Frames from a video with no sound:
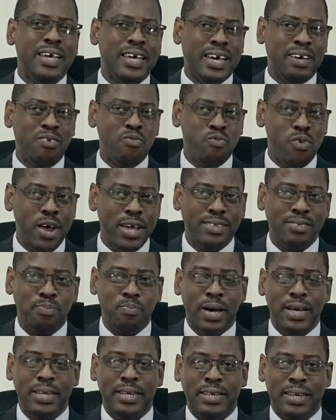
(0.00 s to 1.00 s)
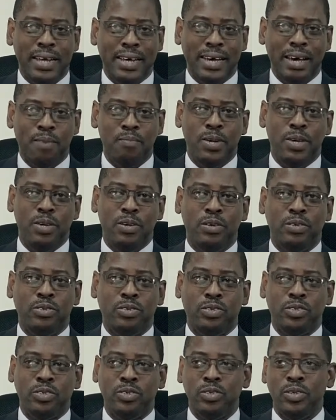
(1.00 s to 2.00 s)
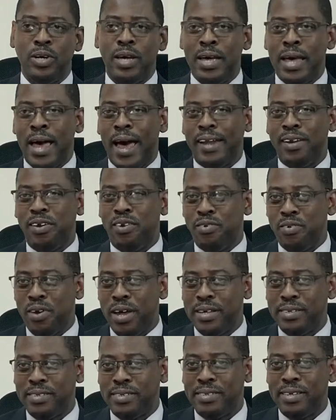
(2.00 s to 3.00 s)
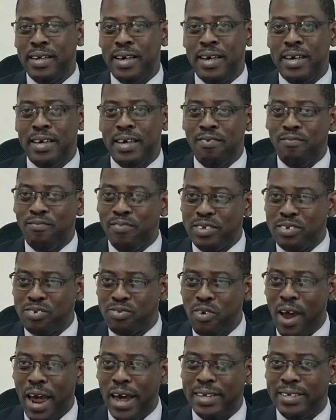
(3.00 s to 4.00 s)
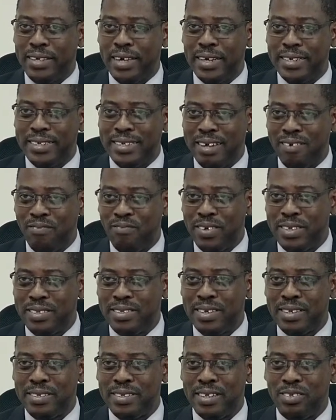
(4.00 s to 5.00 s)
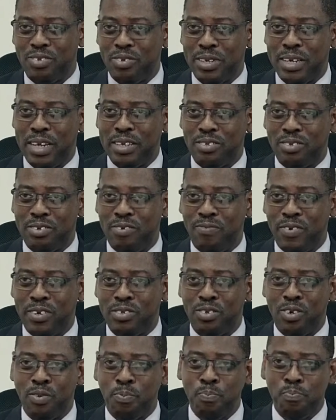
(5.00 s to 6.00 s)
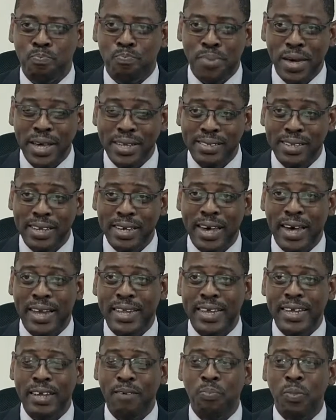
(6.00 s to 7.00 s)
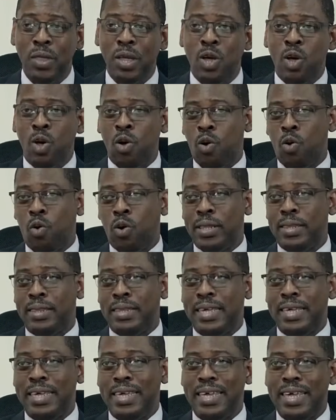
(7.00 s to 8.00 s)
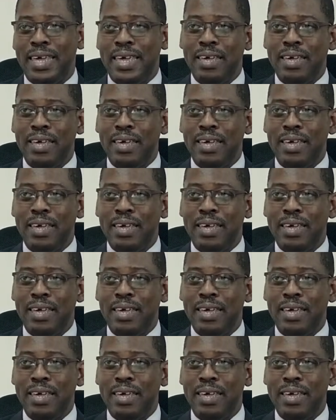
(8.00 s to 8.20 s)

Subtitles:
can raise money that can be used to address infrastructure deficits and so on and so forth. So basically, the